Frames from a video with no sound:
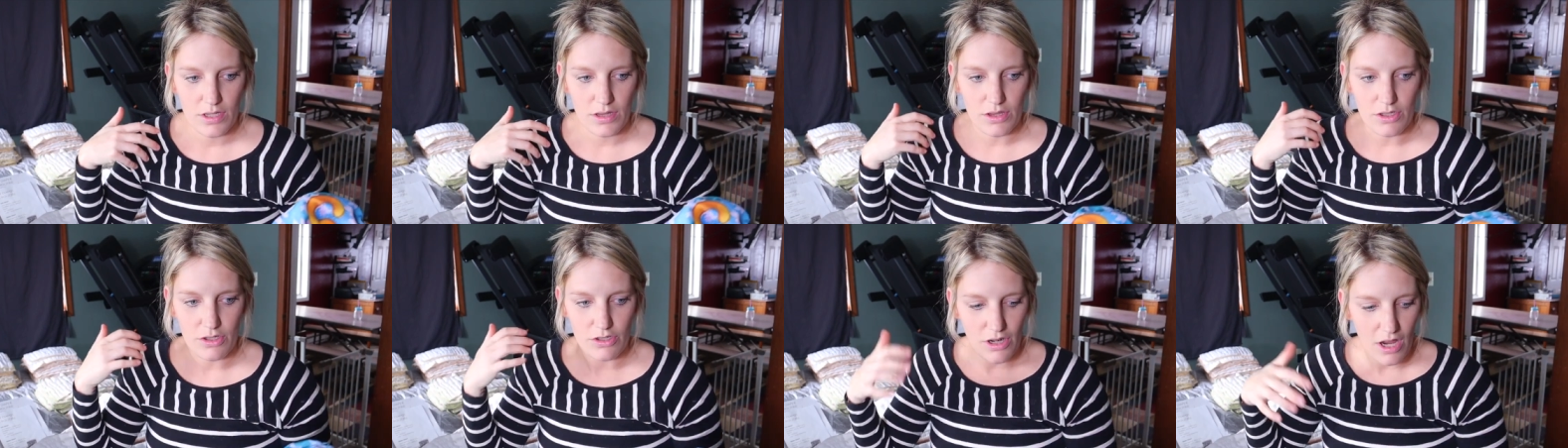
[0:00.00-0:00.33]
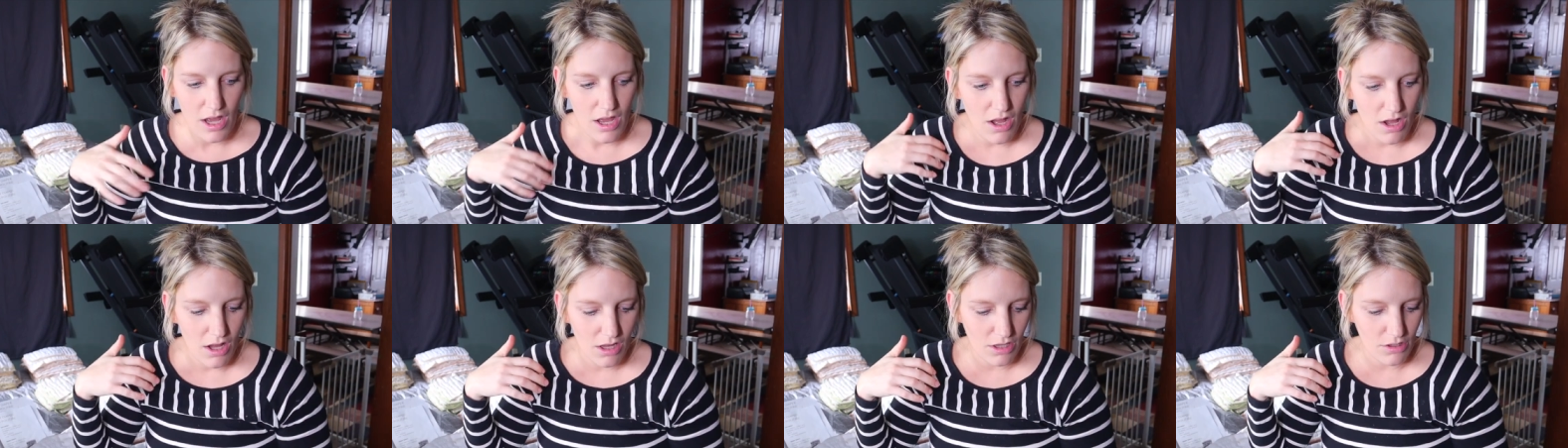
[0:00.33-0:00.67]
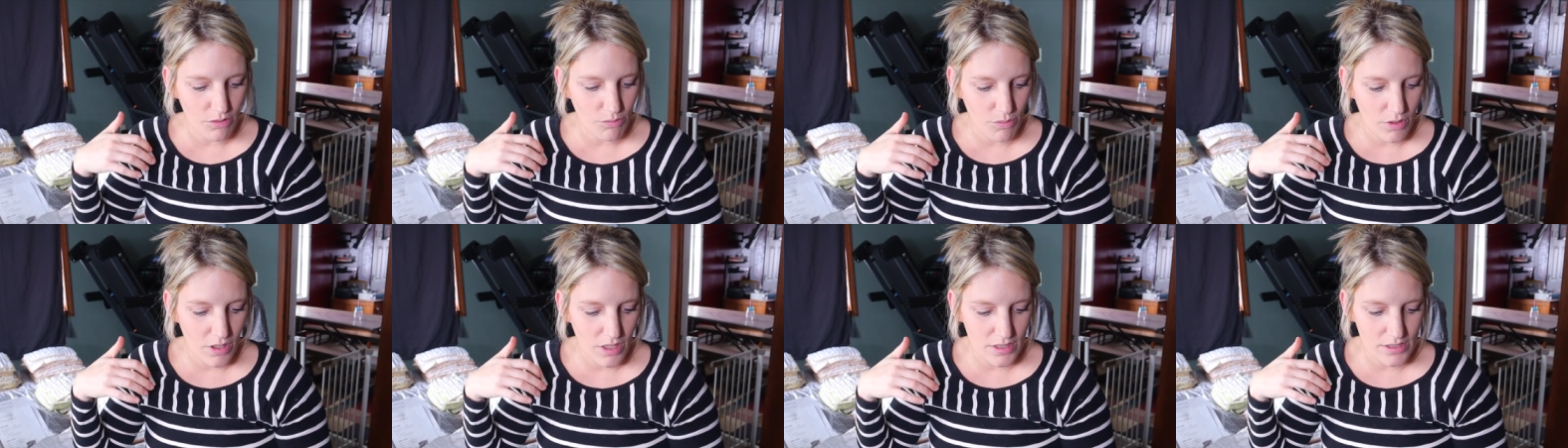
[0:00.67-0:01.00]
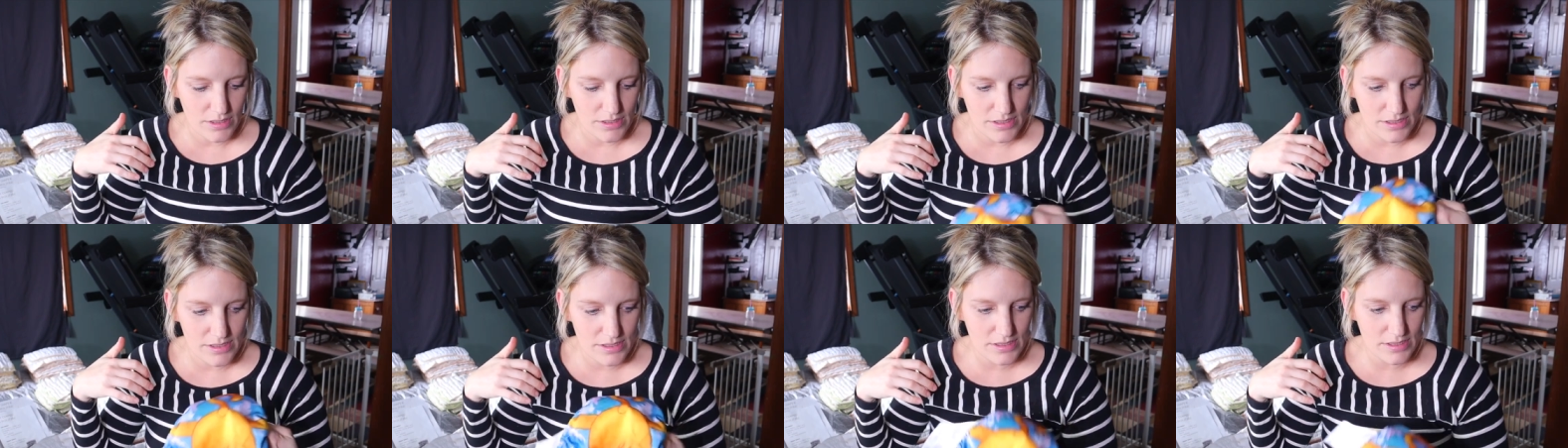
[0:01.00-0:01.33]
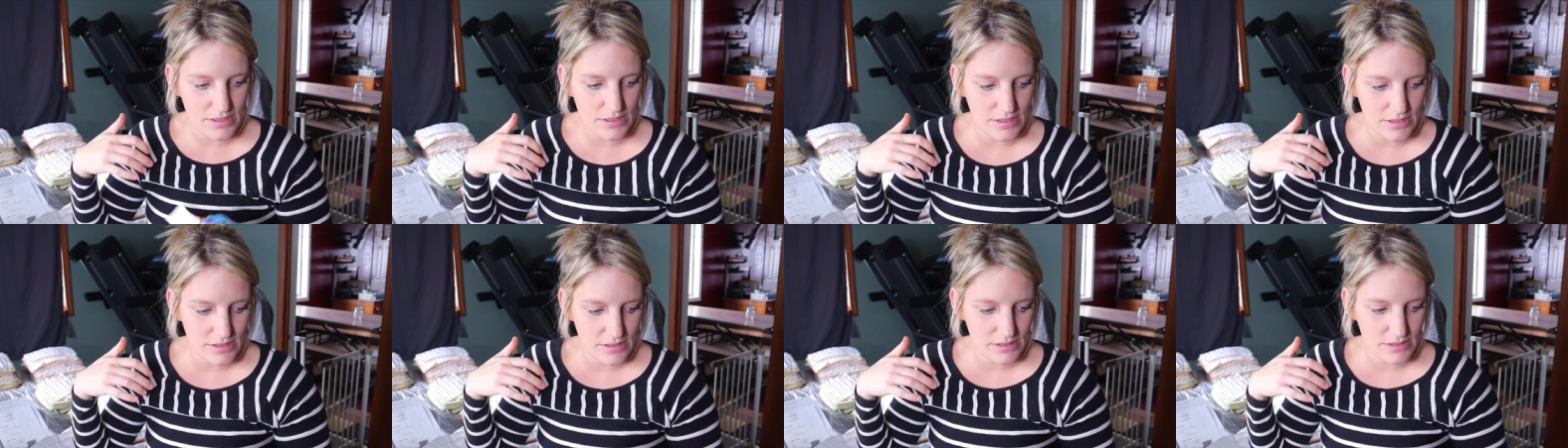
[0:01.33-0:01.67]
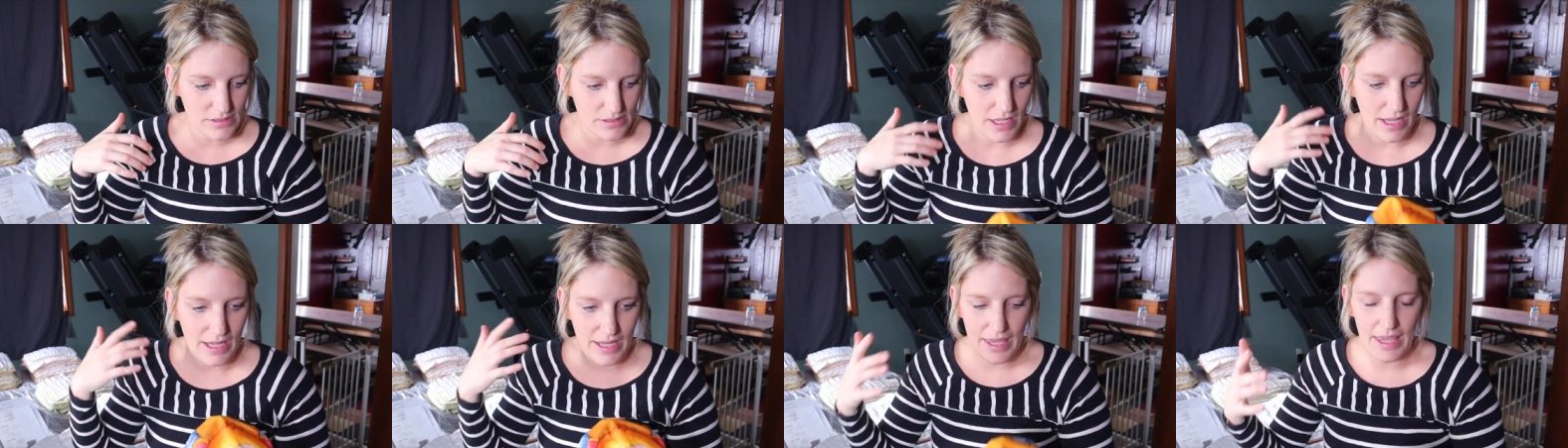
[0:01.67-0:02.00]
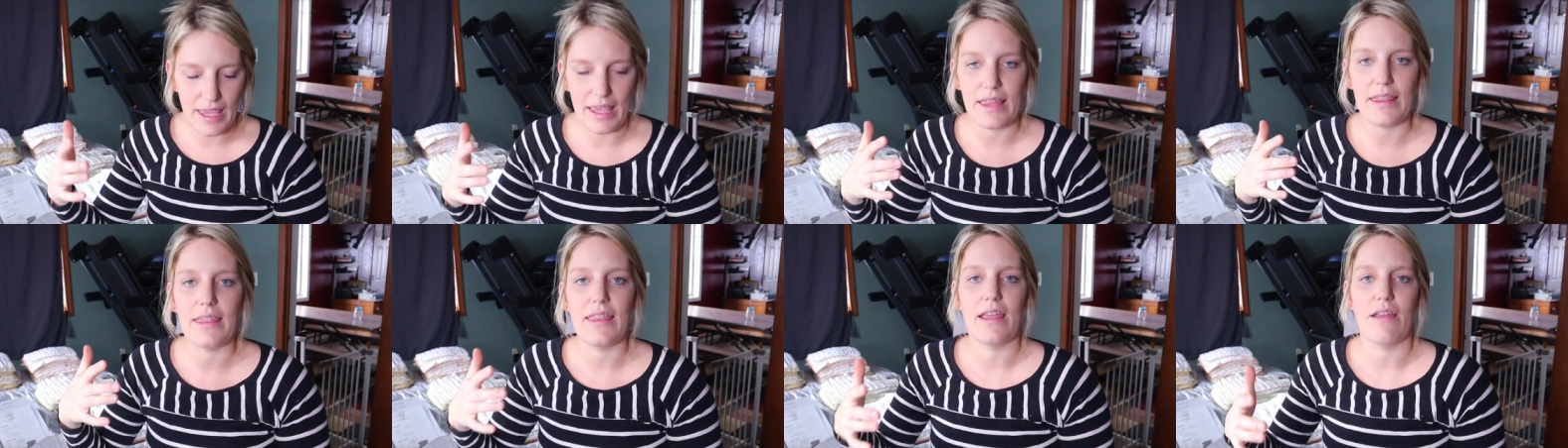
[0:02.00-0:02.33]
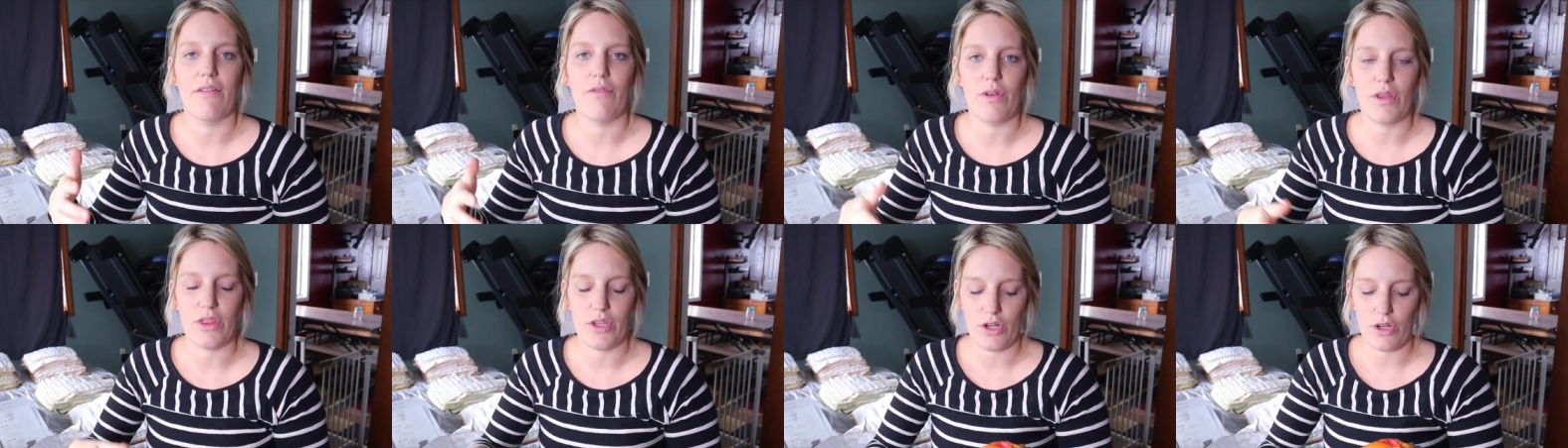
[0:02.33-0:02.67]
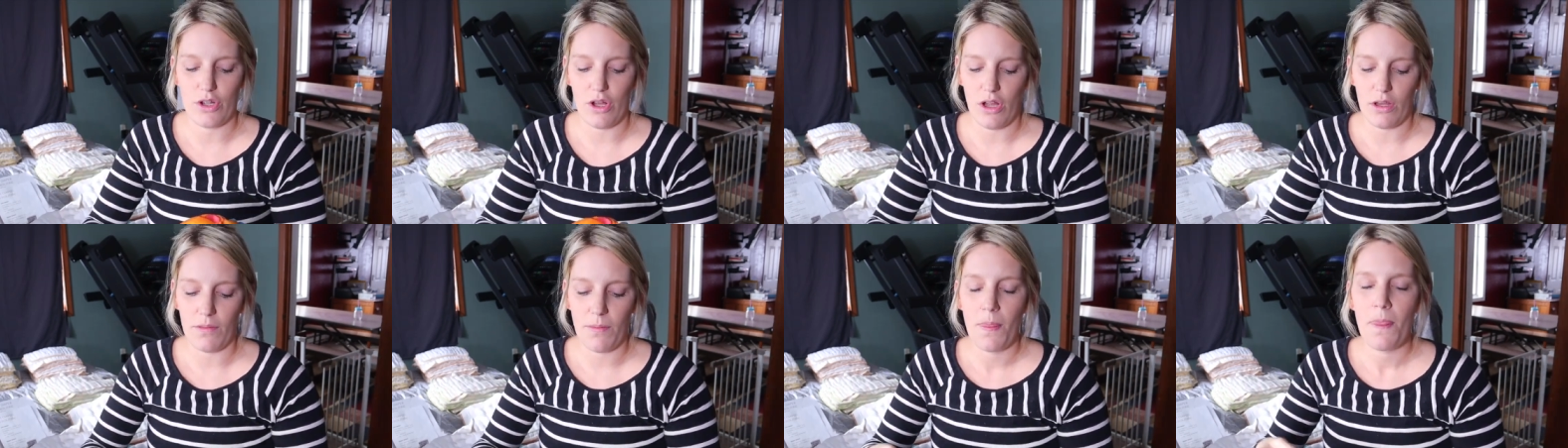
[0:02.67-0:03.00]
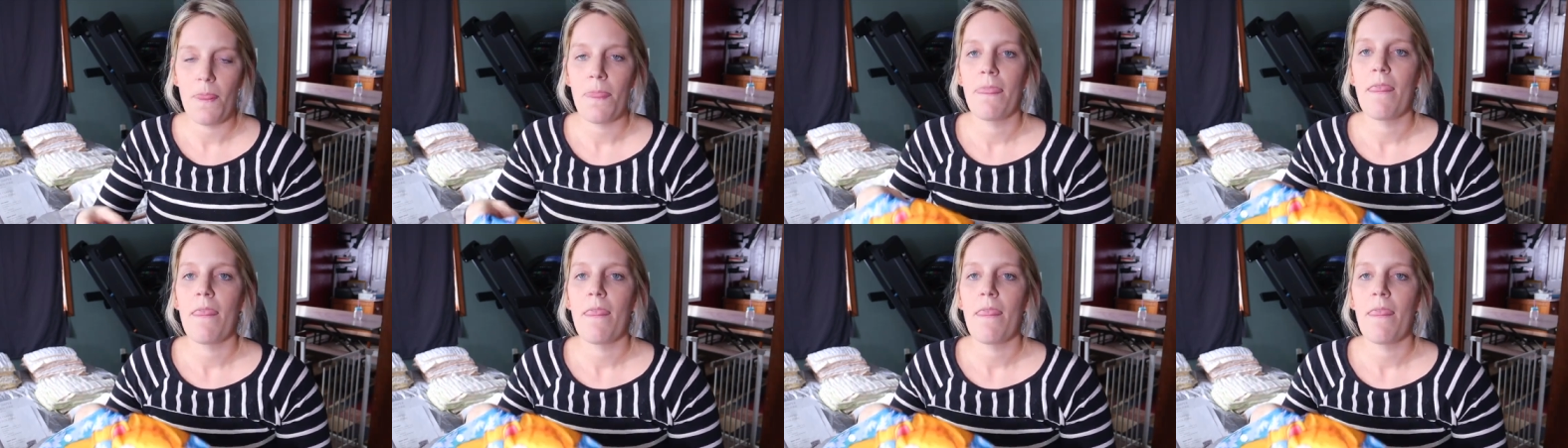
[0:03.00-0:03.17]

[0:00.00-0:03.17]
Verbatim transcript: They're not all-in-ones. I can't think of what they're called.